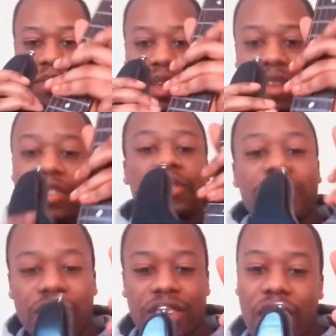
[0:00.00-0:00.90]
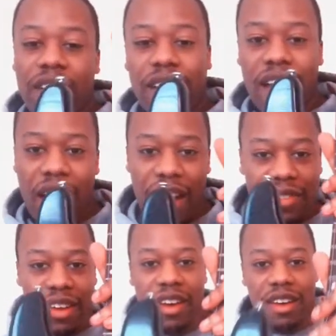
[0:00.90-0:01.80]
this is the guitar that I have
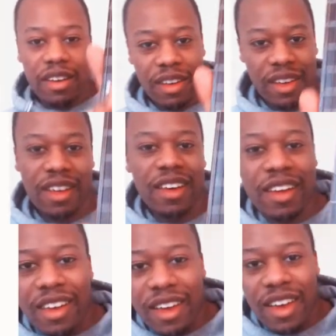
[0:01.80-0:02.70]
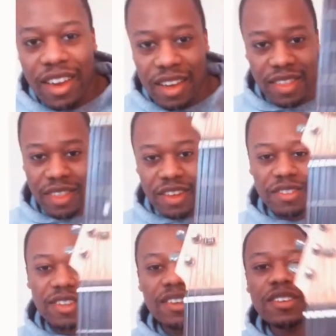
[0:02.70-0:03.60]
today. This
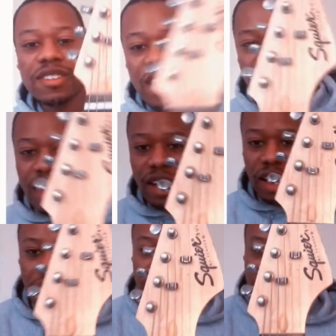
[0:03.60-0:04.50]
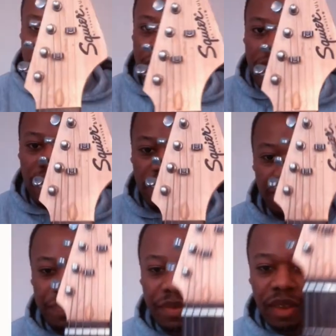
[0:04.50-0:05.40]
is an electric guitar.
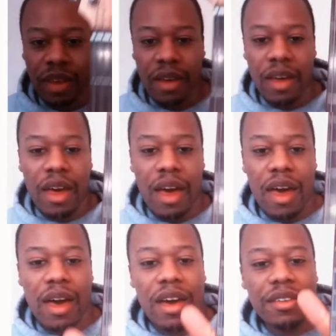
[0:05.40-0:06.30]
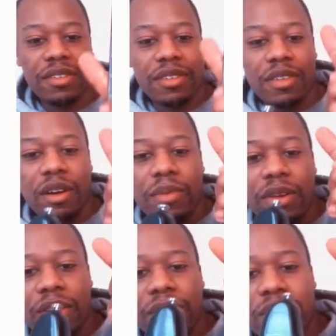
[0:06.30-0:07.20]
And there are many different